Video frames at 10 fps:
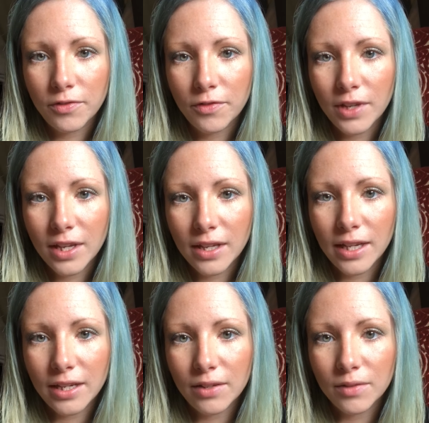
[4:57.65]

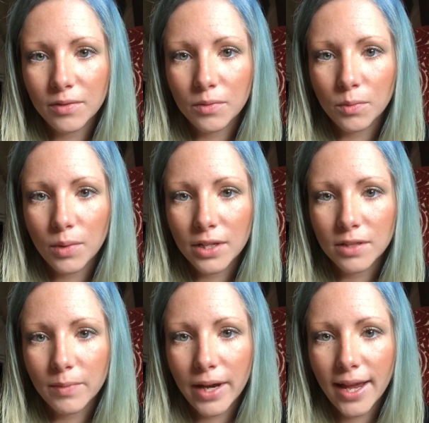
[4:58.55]
feeling, what
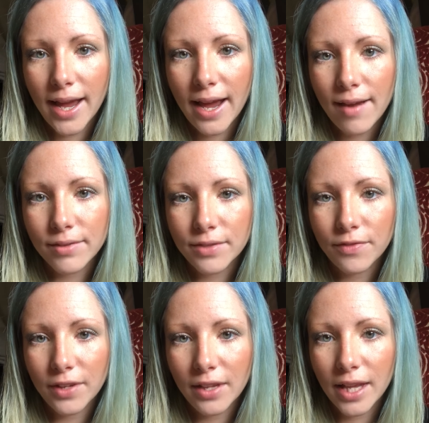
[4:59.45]
do my calves
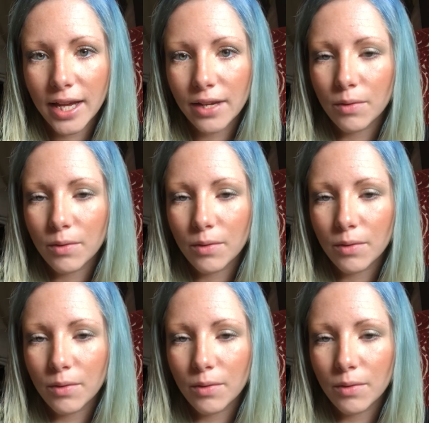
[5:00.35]
feel like?